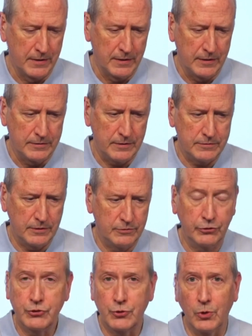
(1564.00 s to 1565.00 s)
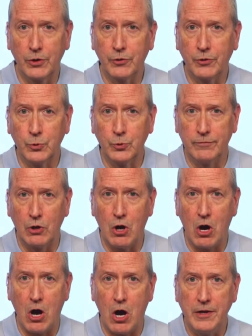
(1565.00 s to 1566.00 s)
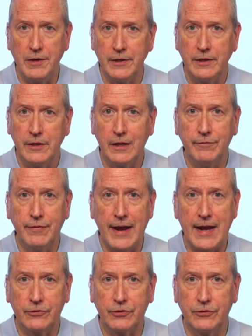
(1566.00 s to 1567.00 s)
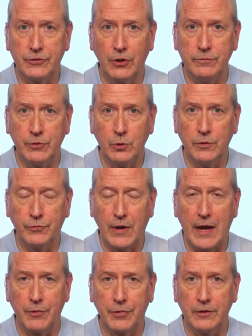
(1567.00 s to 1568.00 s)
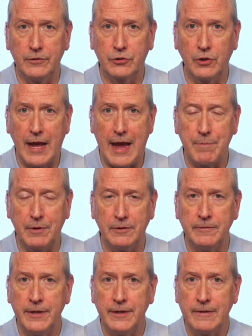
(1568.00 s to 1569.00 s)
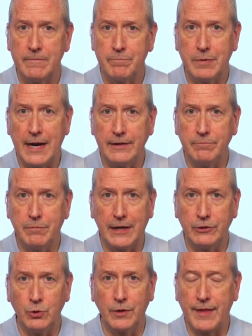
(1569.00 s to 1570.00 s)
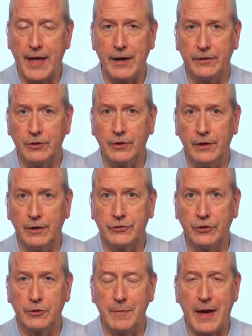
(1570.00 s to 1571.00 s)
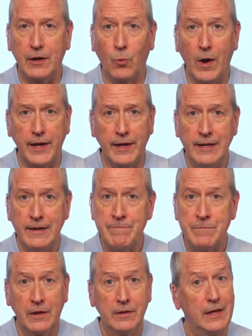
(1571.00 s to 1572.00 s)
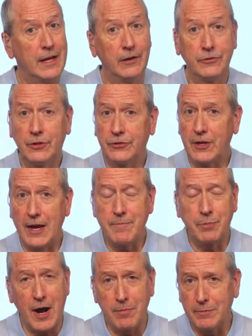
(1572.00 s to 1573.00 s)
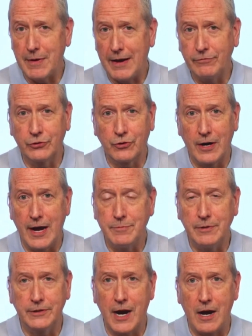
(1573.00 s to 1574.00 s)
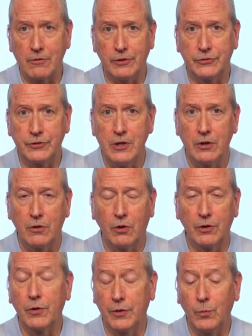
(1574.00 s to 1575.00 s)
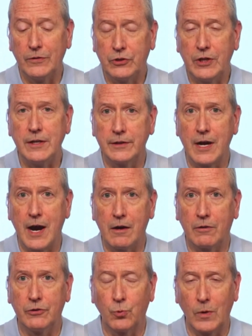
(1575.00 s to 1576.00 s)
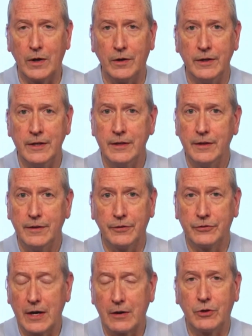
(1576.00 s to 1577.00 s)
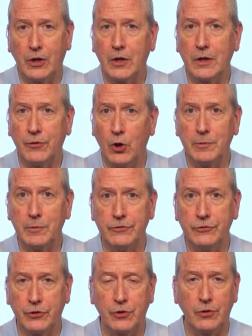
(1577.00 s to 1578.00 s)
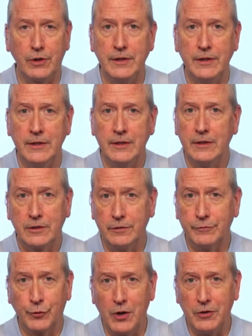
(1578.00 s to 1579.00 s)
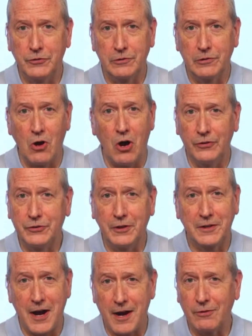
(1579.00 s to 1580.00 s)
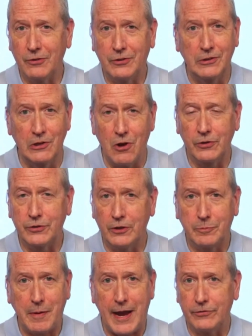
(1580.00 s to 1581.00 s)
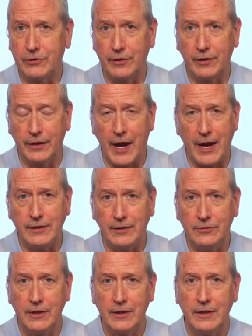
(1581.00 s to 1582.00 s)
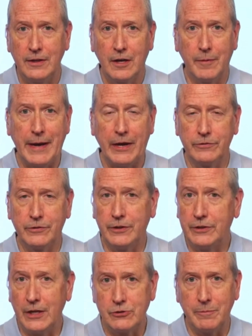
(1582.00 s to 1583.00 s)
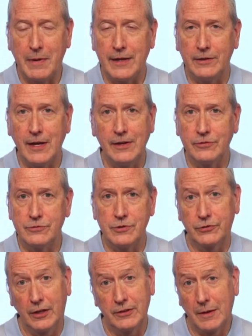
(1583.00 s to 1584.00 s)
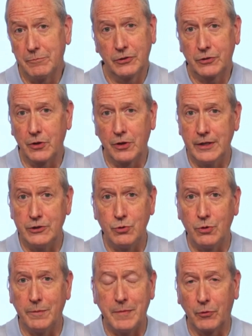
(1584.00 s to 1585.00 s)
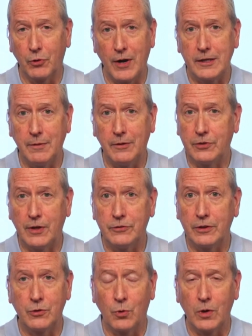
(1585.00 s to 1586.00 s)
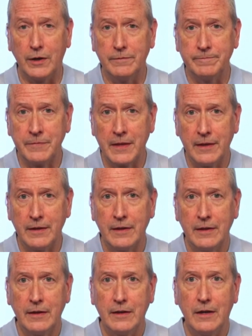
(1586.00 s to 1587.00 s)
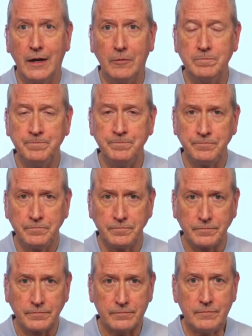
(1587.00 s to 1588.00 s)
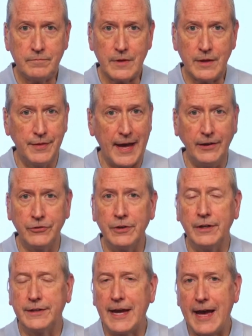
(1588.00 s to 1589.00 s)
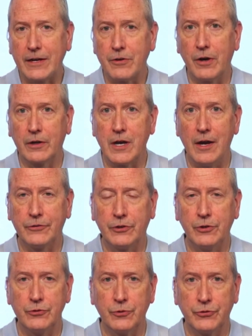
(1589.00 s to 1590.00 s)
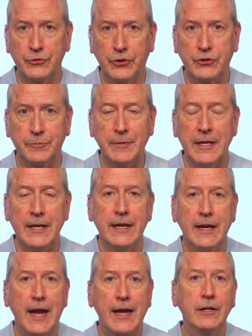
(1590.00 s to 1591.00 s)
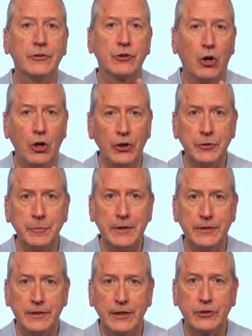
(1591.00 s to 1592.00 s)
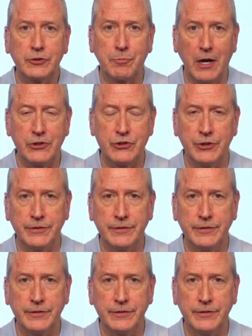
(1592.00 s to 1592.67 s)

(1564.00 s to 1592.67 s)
destroy the rule of law, advance his own view of how things should happen by doing that in a systematic way. It is the same problem I've described in Congress, or that we see in Congress, where the Secretary of Homeland Security confronts laws that Congress has long since passed in the 90s about detention mandates and just says, I'm just going to issue a memorandum that says ignore it. That is an attack on our constitutional system. And its ultimate expression